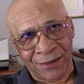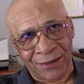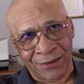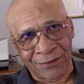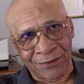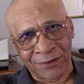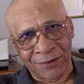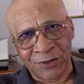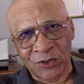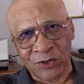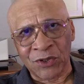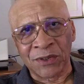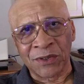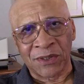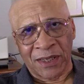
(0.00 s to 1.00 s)
he's
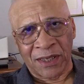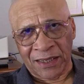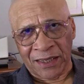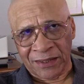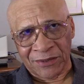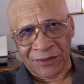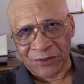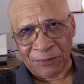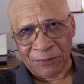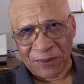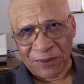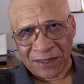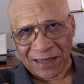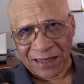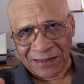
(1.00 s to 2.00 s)
sunsetting
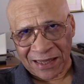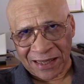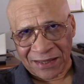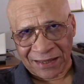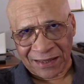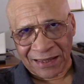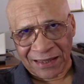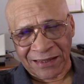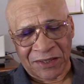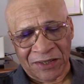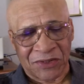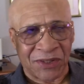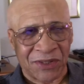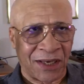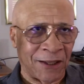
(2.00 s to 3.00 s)
something. That I think that's how they
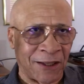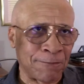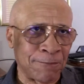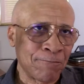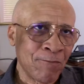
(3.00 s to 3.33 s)
say it.